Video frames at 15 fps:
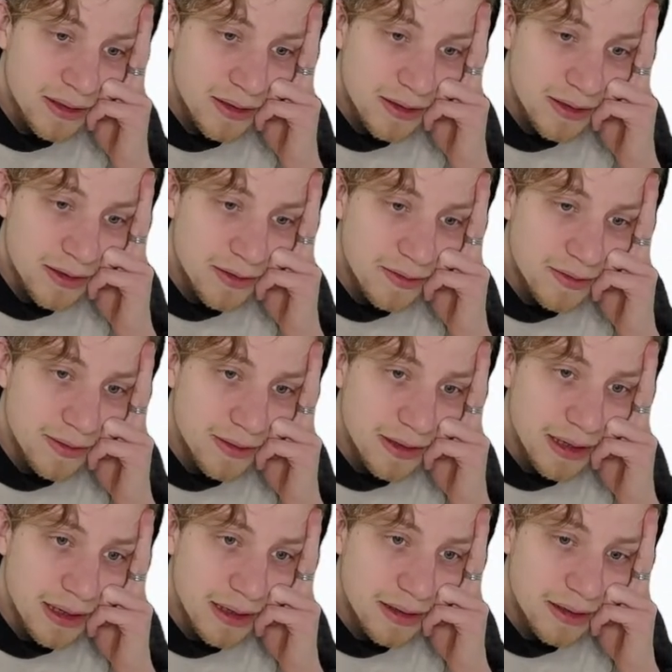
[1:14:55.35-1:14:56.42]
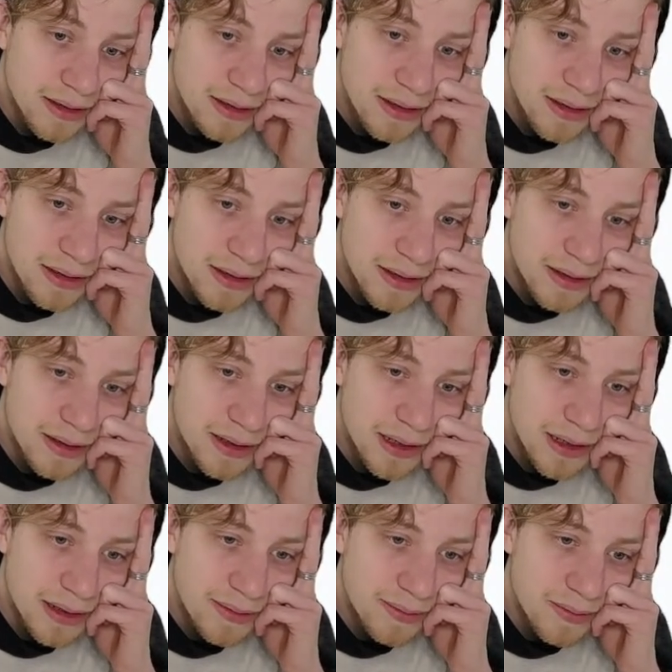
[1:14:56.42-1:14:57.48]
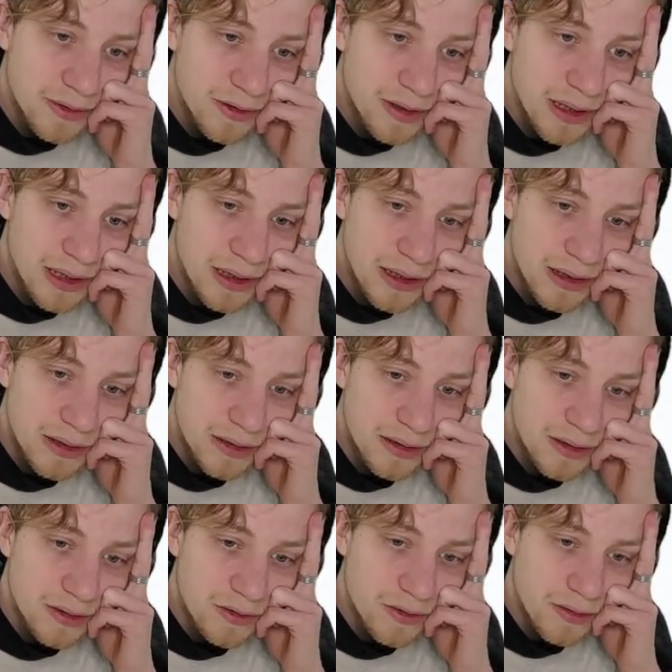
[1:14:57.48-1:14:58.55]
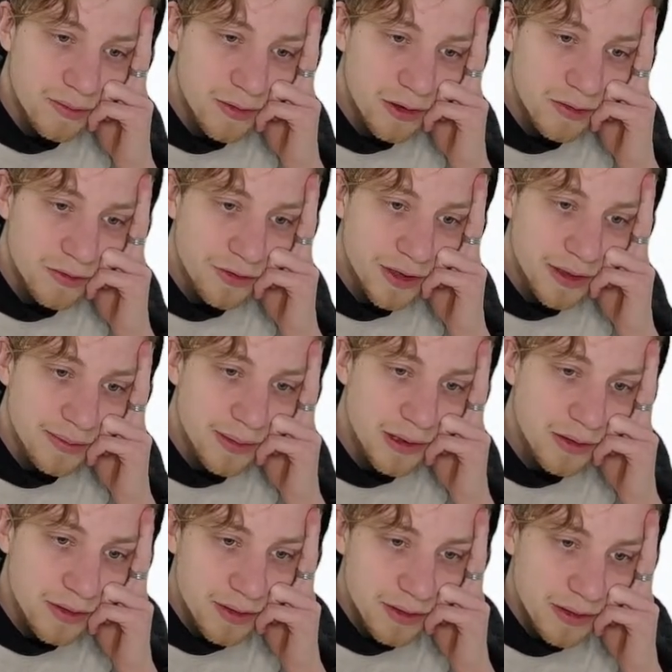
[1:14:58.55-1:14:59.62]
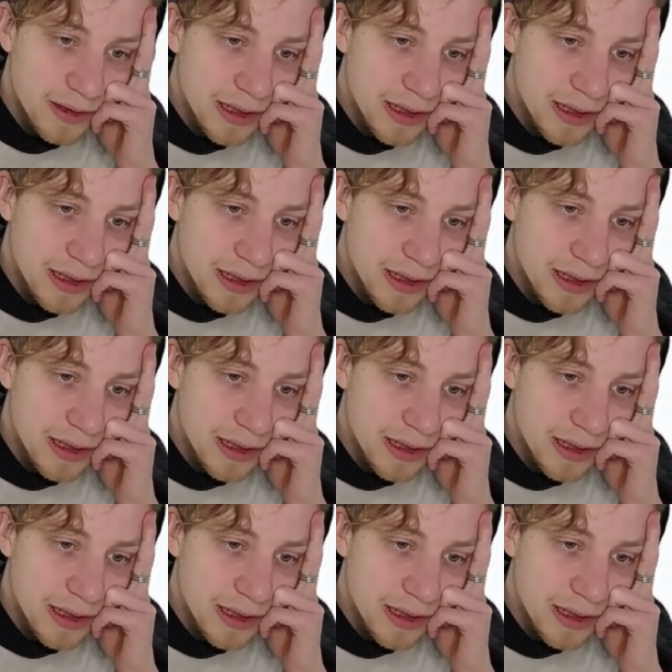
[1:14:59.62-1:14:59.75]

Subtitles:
So yeah, I am gonna ignore music because